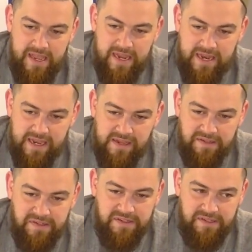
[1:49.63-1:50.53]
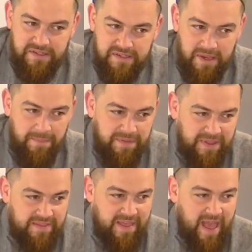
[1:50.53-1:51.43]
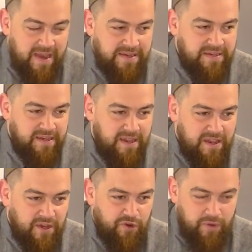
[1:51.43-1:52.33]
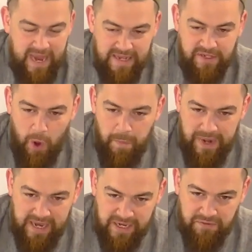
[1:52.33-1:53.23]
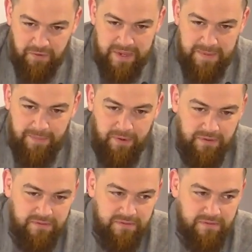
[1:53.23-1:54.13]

it is something that creates openings for people,